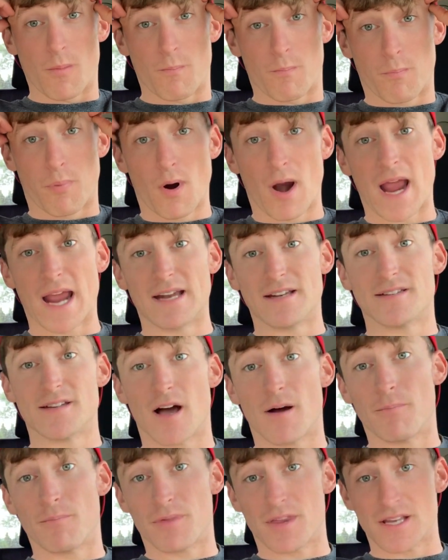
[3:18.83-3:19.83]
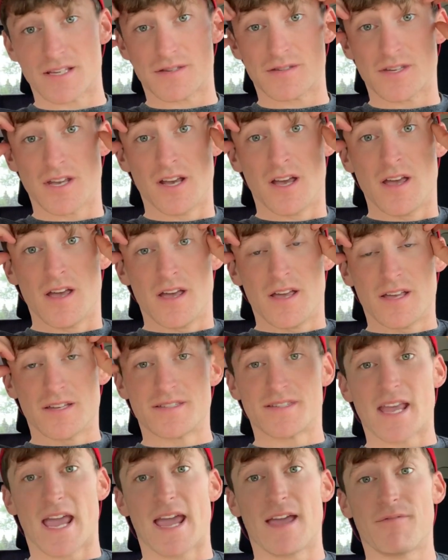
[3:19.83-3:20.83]
brain dump this
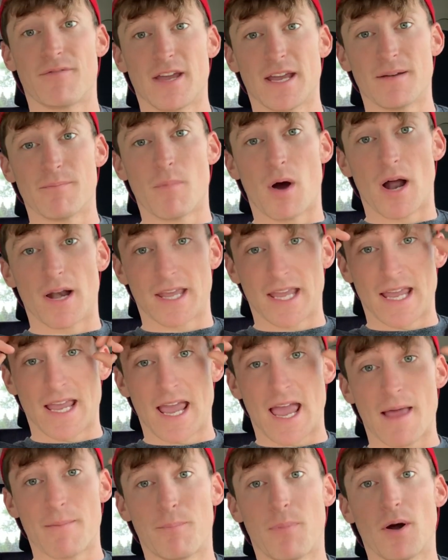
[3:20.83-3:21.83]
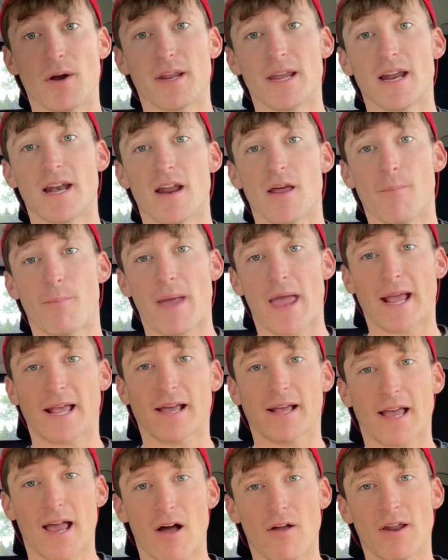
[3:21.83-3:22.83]
saving money and put it in a bank
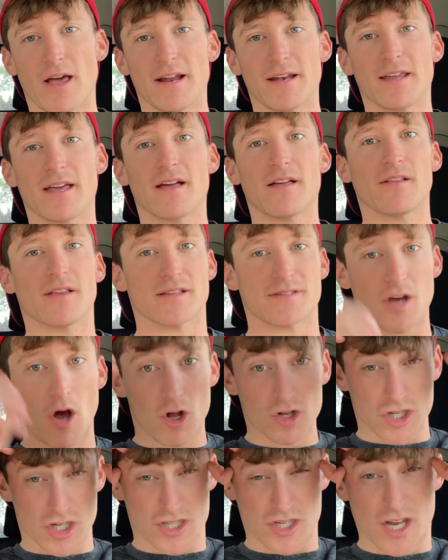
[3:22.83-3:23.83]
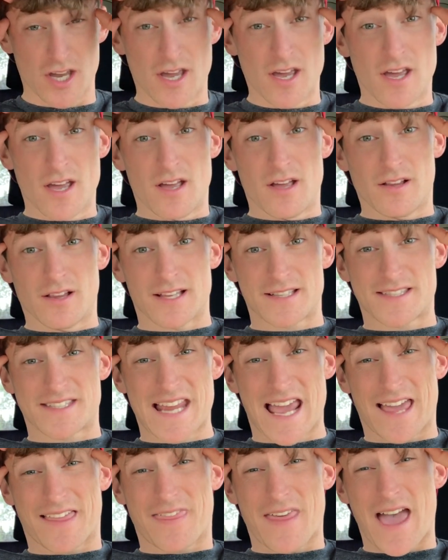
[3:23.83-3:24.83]
account idea. Let's
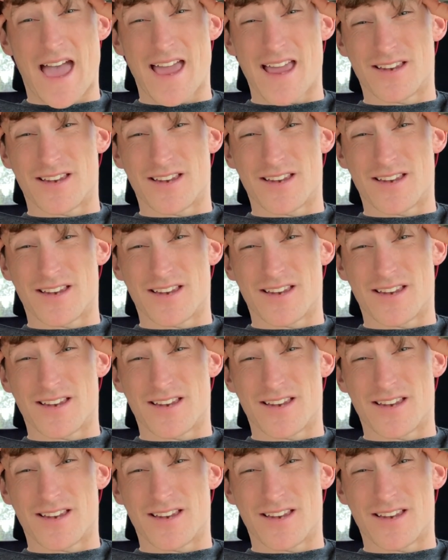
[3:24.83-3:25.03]
take that